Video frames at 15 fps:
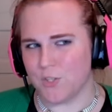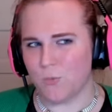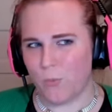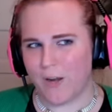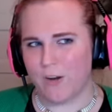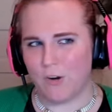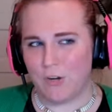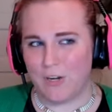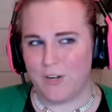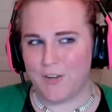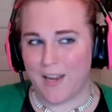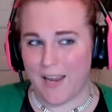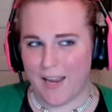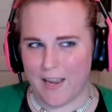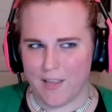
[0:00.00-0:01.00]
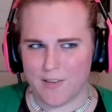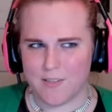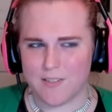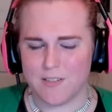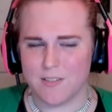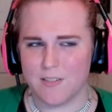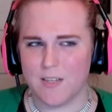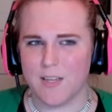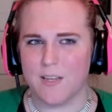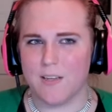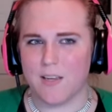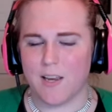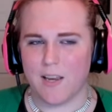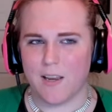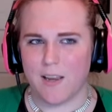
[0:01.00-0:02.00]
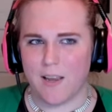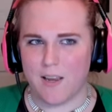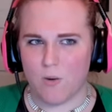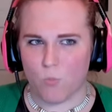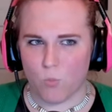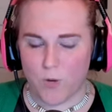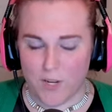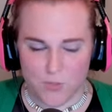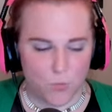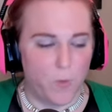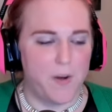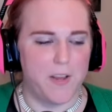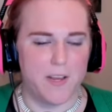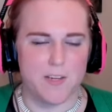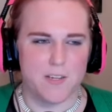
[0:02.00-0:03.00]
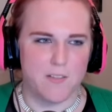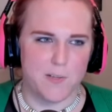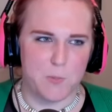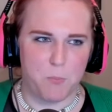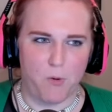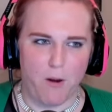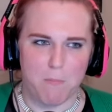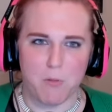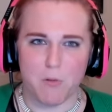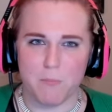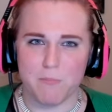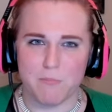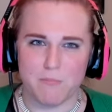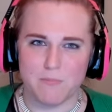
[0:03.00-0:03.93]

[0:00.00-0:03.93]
underwear on hand is running into this problem